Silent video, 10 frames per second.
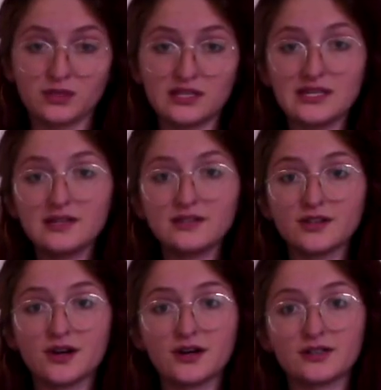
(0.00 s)
These
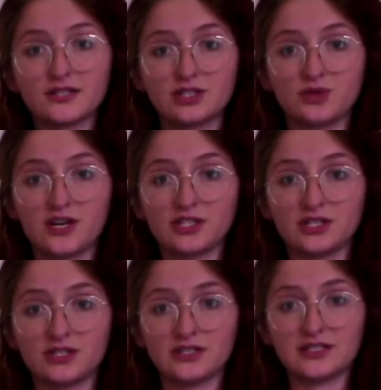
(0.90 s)
are
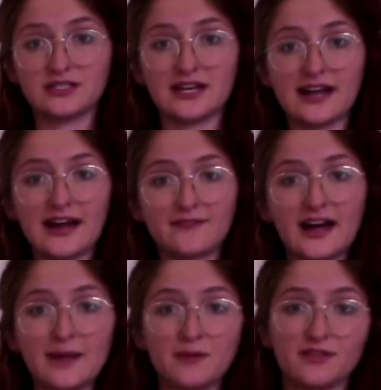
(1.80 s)
situations that have a
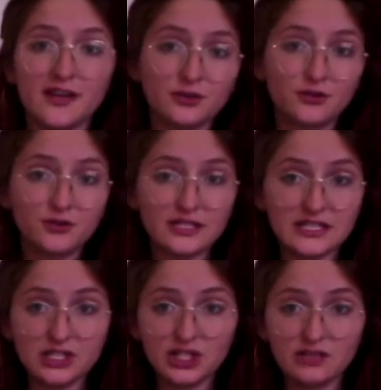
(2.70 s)
hypothetical
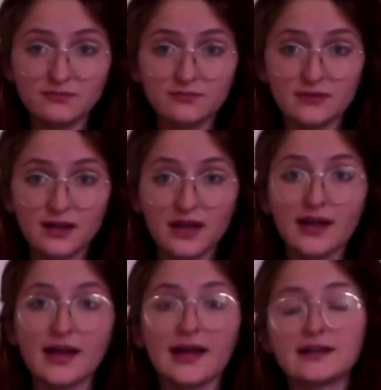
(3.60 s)
condition
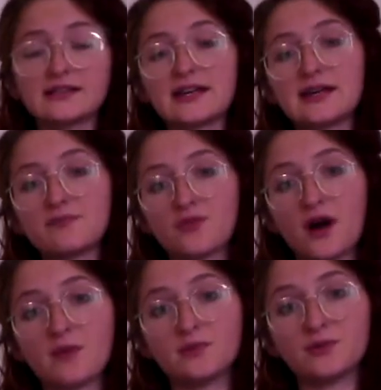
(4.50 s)
and a
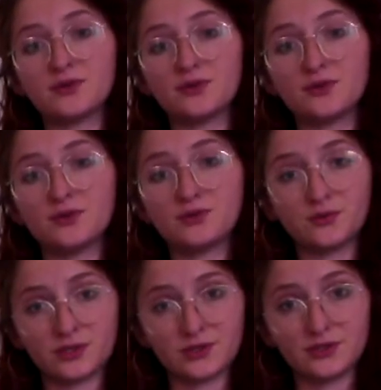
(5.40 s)
probable
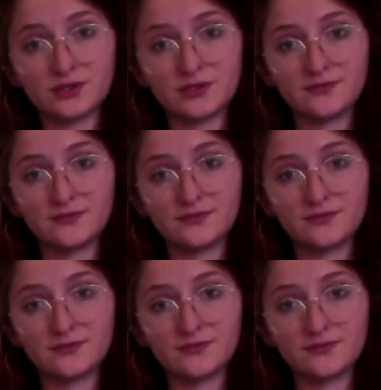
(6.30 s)
result.